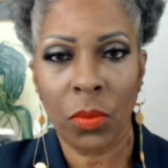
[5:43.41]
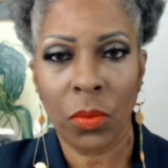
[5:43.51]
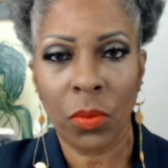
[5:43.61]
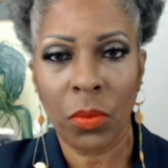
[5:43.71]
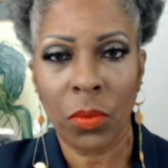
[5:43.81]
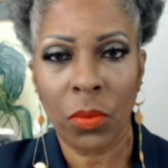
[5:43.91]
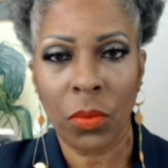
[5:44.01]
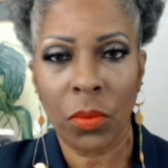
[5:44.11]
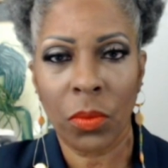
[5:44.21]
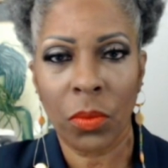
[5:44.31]

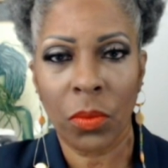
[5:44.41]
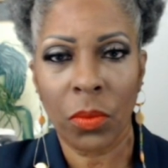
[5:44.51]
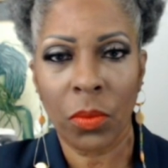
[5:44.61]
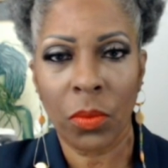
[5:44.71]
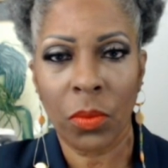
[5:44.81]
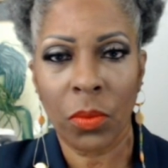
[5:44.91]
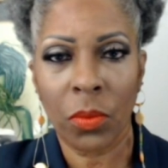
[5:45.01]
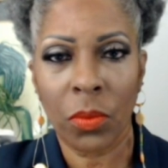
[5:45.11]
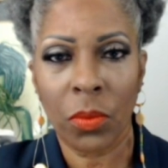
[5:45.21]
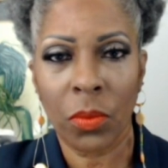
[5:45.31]

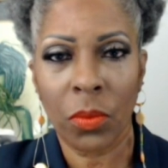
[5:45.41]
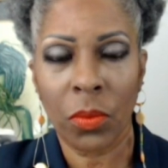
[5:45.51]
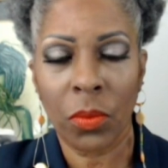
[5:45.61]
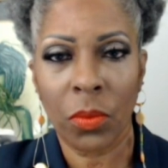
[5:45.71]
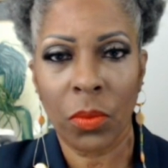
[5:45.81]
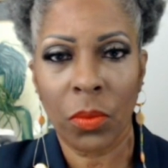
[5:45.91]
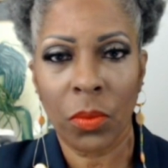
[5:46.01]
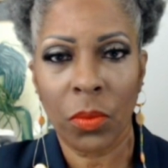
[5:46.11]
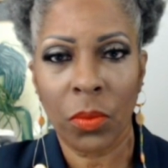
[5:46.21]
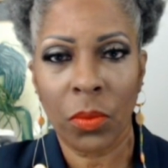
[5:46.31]

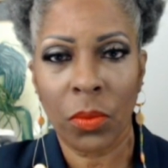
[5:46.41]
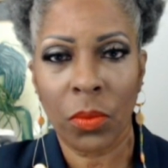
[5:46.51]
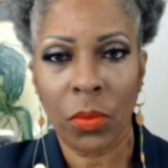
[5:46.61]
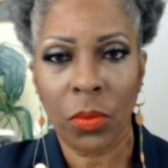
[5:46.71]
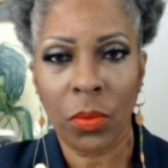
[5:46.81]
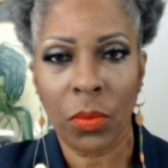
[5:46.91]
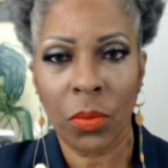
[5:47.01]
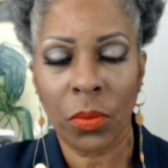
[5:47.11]
[no speech]